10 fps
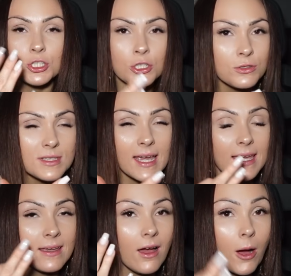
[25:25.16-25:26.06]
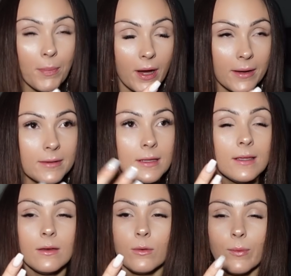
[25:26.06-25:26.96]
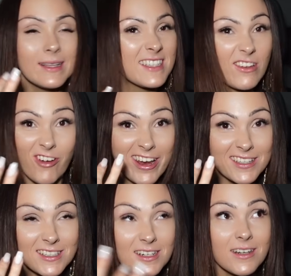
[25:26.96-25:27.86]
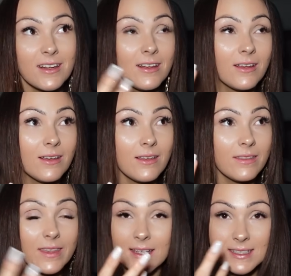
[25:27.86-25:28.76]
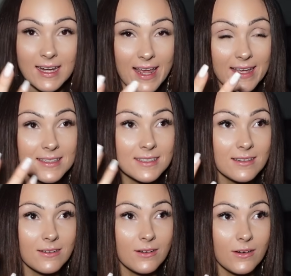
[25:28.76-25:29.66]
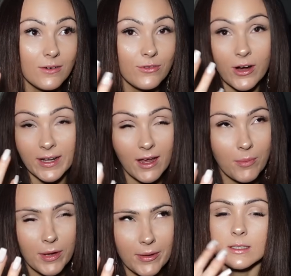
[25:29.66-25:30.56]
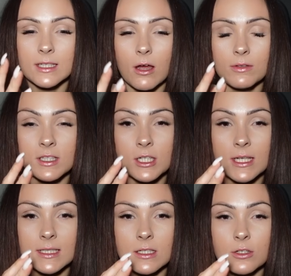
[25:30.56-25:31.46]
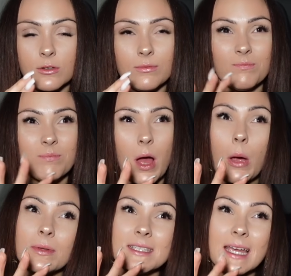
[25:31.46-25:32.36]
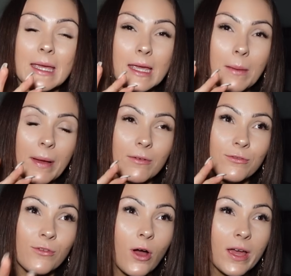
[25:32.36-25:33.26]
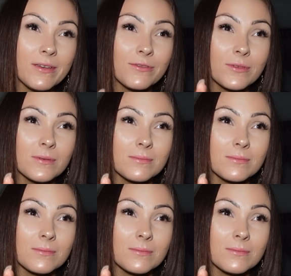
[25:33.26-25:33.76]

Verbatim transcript: Tuesday, upper. Wednesday, rest. Thursday, legs. Friday, upper. So I would suggest to do, I would say, about five